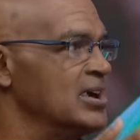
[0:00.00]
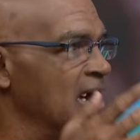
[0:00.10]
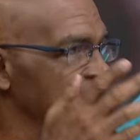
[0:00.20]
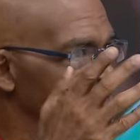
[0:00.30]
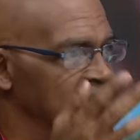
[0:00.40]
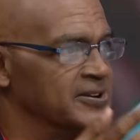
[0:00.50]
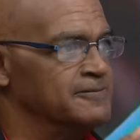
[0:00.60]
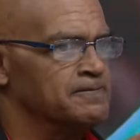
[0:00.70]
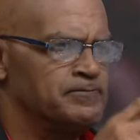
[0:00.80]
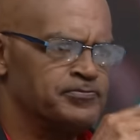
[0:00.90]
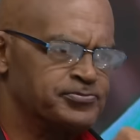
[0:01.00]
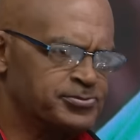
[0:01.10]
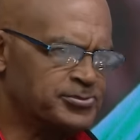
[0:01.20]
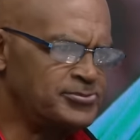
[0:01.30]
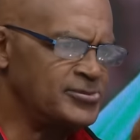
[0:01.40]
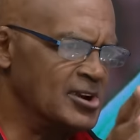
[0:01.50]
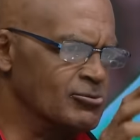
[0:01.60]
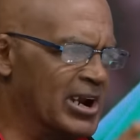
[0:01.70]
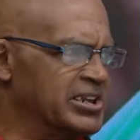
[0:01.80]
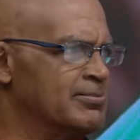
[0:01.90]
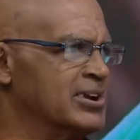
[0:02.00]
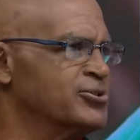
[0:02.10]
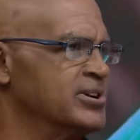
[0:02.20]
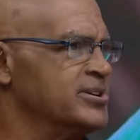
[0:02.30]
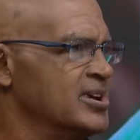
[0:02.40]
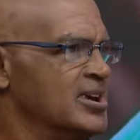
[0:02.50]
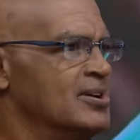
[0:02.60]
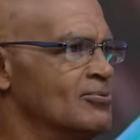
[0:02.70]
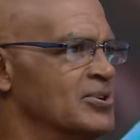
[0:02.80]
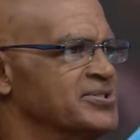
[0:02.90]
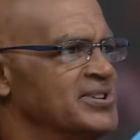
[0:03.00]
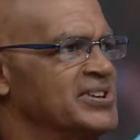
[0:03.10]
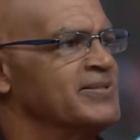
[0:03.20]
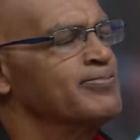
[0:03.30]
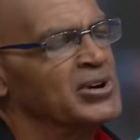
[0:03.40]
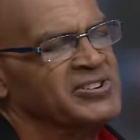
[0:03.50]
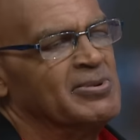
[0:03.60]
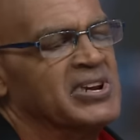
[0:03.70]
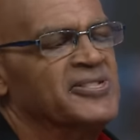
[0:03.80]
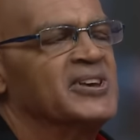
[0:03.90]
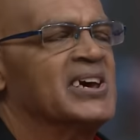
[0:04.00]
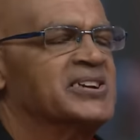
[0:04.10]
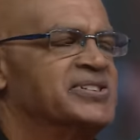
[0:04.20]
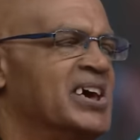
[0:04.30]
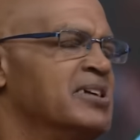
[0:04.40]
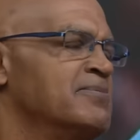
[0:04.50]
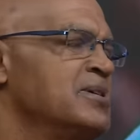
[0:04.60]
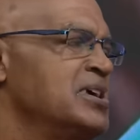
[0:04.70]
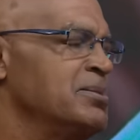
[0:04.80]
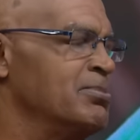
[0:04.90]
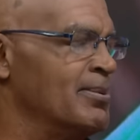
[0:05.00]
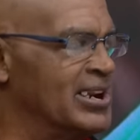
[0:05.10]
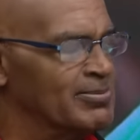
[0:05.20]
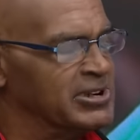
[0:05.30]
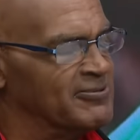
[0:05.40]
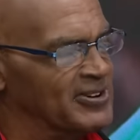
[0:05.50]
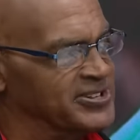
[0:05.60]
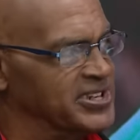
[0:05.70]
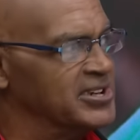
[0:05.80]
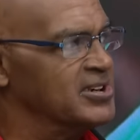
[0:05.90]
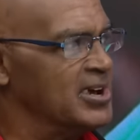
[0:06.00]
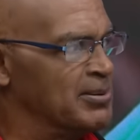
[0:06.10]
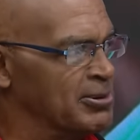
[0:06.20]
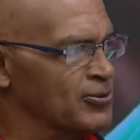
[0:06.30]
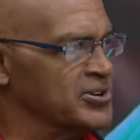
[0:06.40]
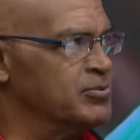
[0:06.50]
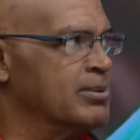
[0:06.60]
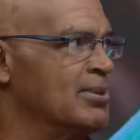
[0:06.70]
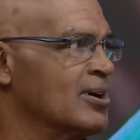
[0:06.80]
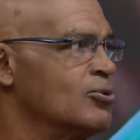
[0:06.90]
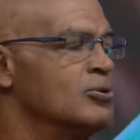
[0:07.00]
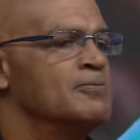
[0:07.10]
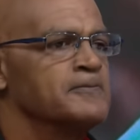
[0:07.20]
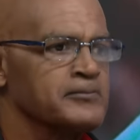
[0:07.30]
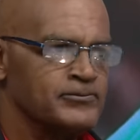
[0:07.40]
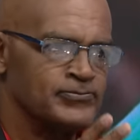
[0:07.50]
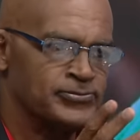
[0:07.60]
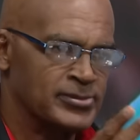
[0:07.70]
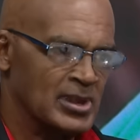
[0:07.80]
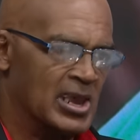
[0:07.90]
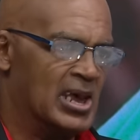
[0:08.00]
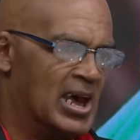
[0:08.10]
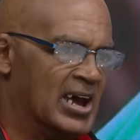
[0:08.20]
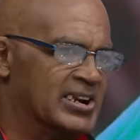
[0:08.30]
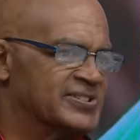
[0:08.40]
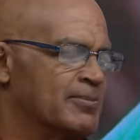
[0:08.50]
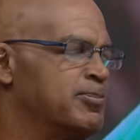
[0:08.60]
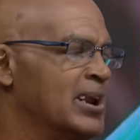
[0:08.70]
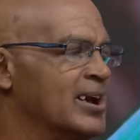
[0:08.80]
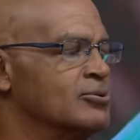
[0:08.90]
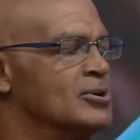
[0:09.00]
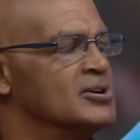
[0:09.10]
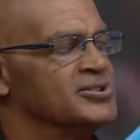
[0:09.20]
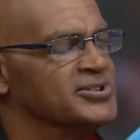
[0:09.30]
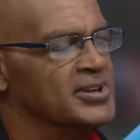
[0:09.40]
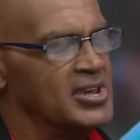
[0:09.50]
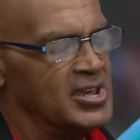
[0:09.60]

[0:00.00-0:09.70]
and then ran in Madrid wasn't as impressive, but I think at the time, maybe a little bit of fatigue before she went back home. And as the plan was,